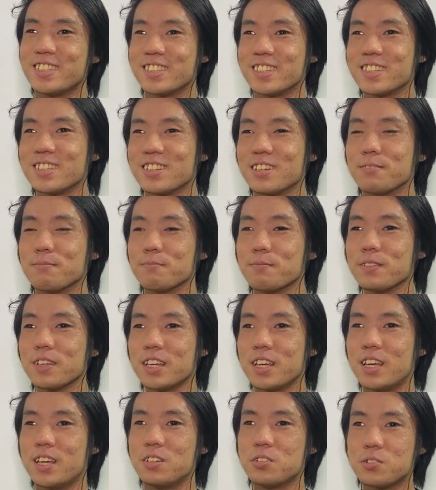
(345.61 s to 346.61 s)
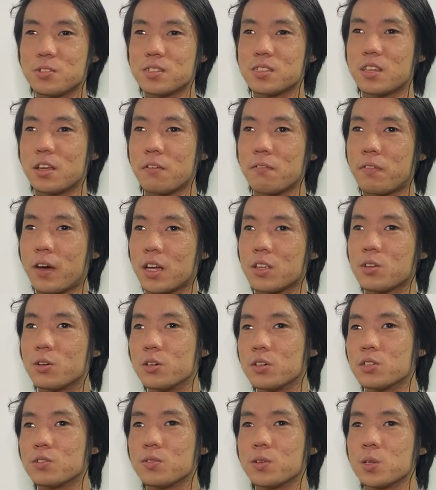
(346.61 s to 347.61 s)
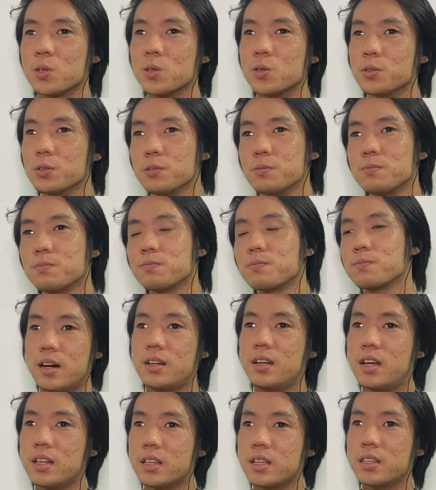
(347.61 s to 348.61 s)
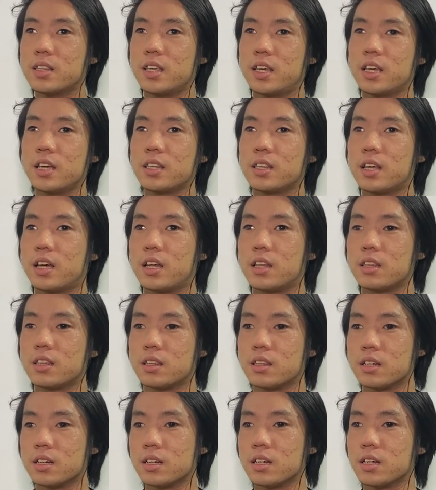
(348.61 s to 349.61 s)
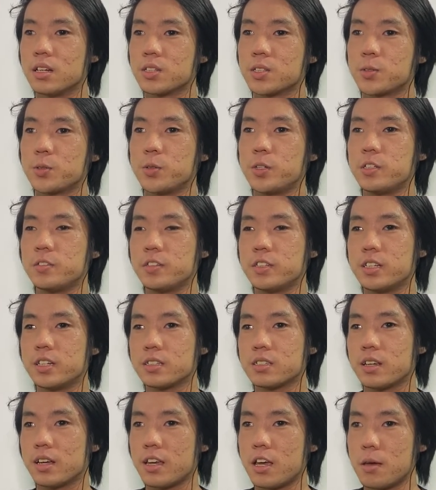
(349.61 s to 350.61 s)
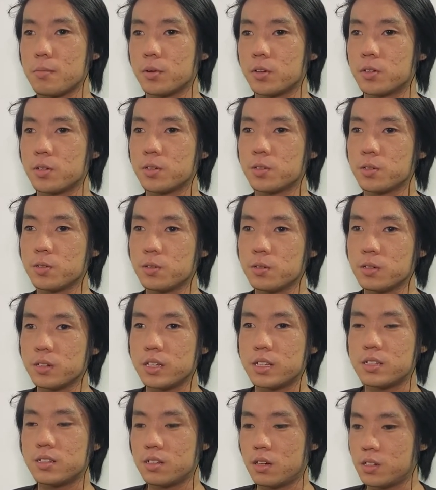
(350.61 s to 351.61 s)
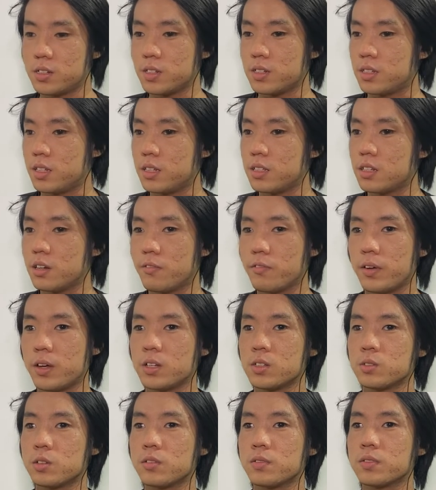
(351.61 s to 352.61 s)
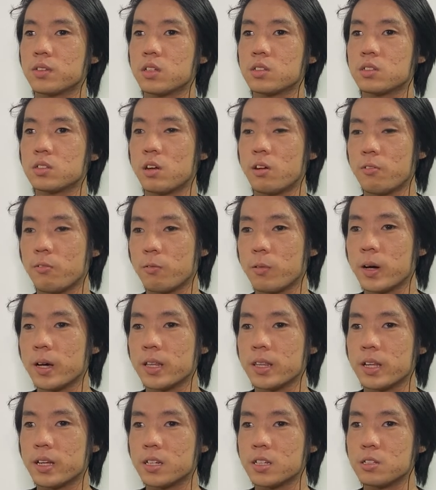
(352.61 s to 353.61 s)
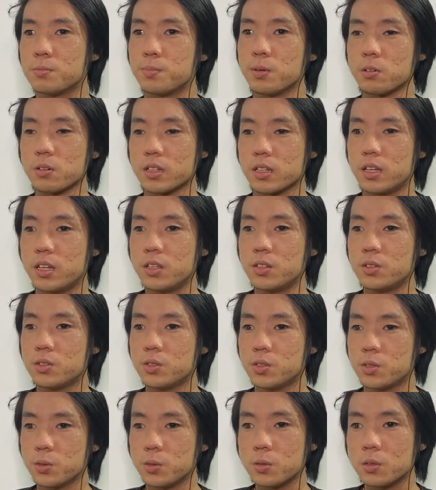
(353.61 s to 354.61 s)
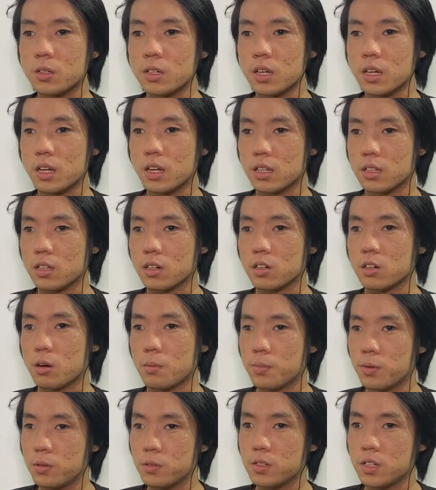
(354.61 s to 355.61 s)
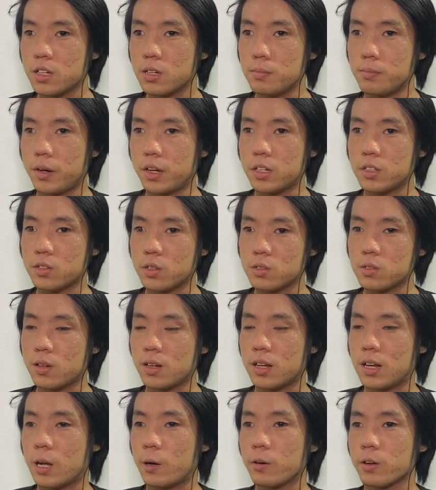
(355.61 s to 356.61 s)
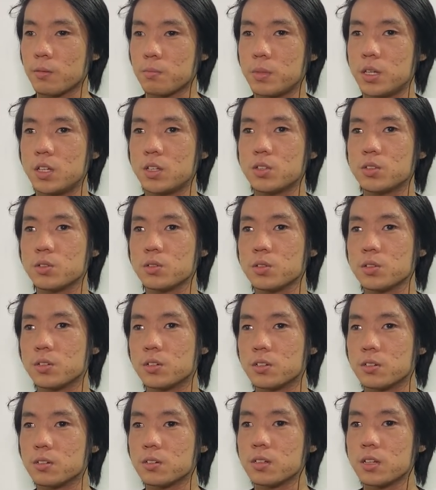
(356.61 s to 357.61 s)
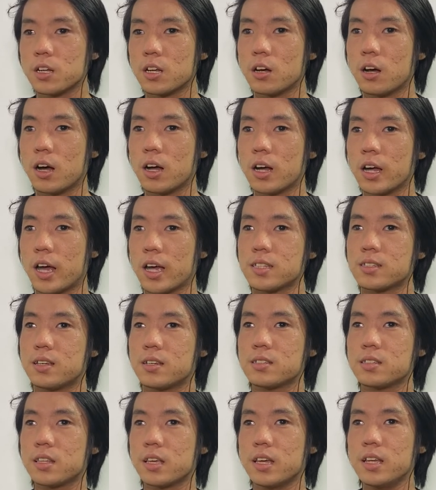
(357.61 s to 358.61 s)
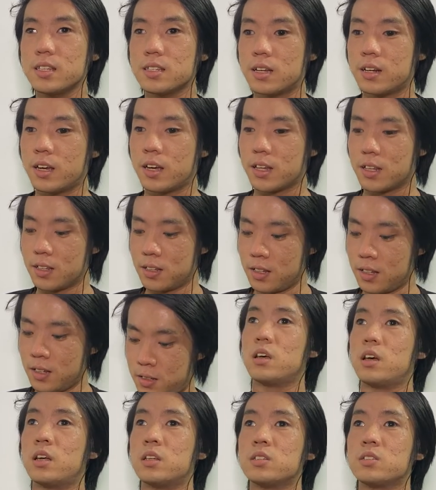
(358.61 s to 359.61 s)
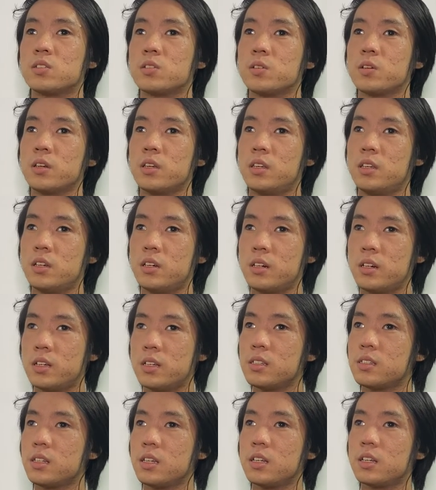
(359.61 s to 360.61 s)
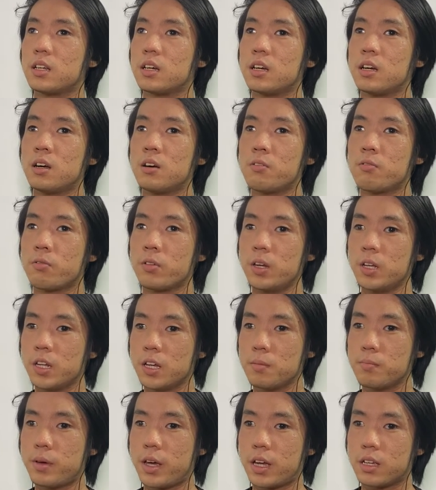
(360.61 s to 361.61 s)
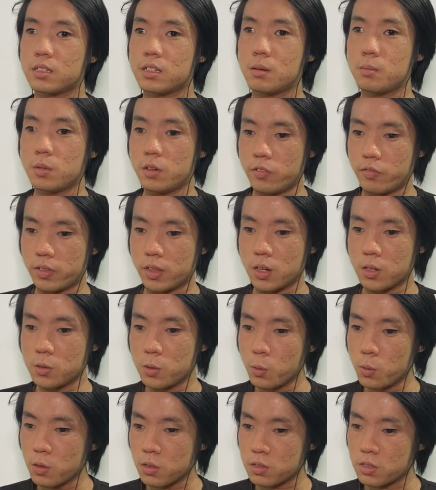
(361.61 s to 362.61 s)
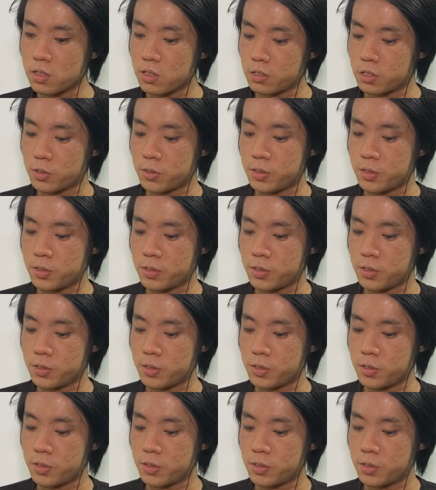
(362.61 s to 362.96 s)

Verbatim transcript: just some interesting factoids for you. Another thing that the screen readers are able to do is not just interface with software that is built into the computer, but it's also allowing me to, you know, uh, access the internet. And so here is it uh, reading back some of the Google search